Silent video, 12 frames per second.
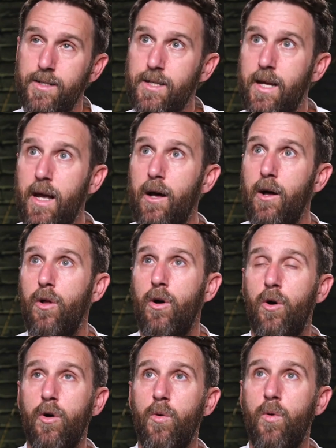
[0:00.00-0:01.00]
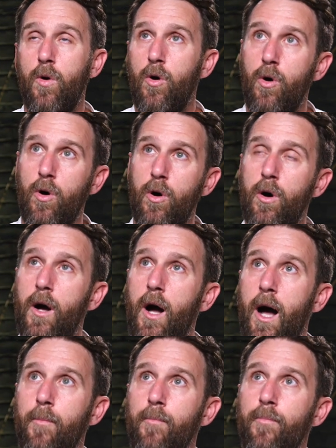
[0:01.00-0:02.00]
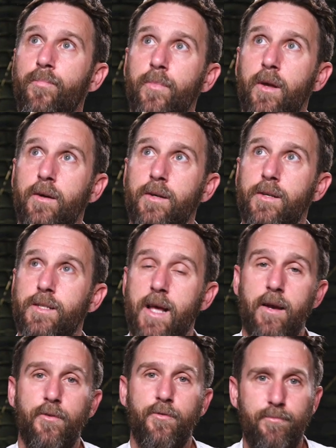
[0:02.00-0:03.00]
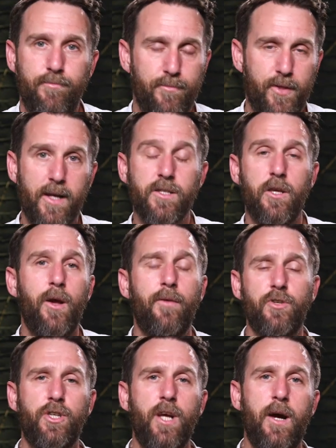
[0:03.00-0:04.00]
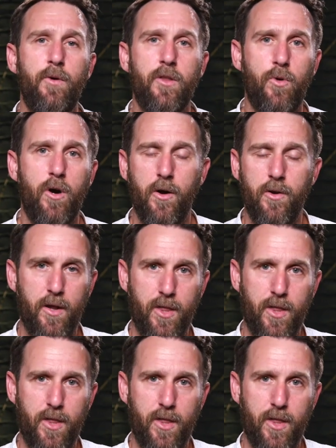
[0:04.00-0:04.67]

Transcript: skill or or um, set of things that you have to share with the world.